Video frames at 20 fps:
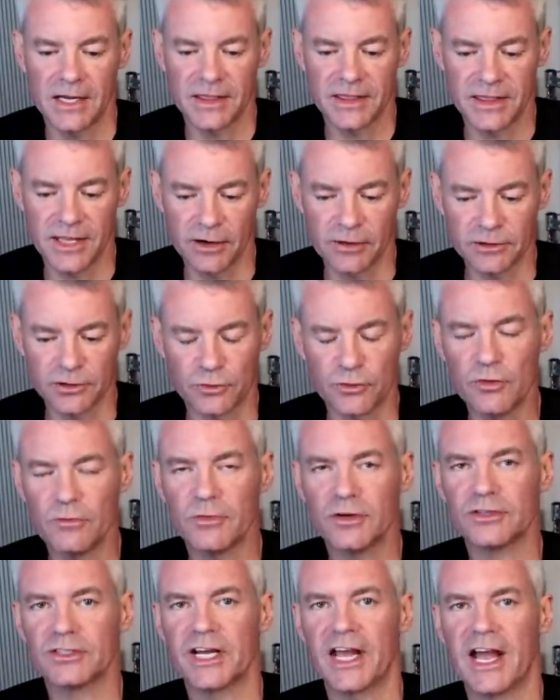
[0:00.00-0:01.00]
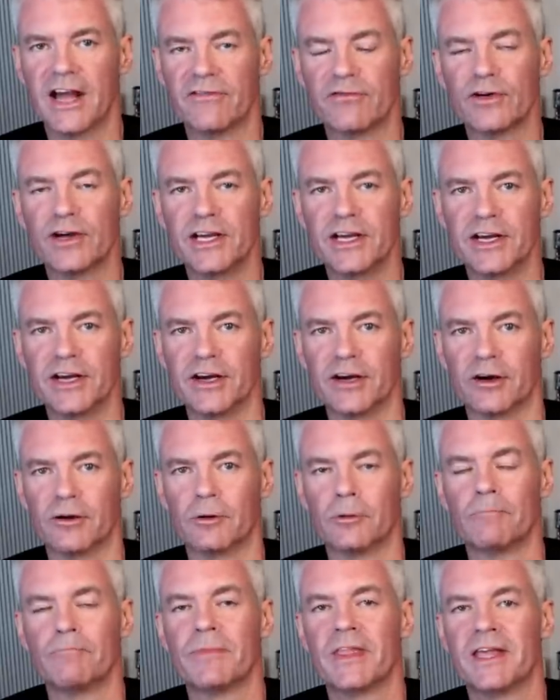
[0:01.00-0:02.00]
there's rumors every
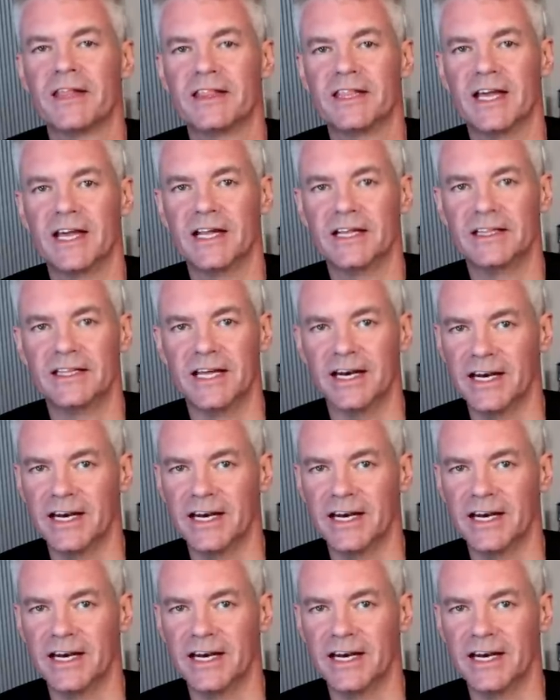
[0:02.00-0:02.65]
year that the